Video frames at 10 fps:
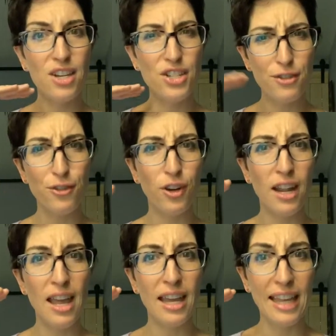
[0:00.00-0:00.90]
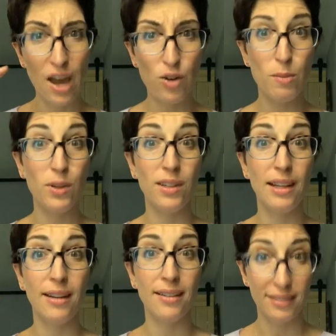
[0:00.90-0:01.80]
a different
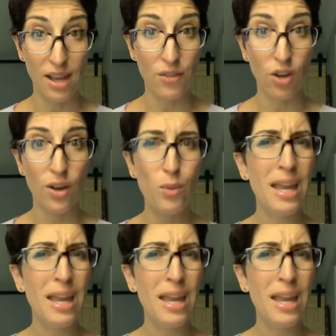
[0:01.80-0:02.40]
accountability level.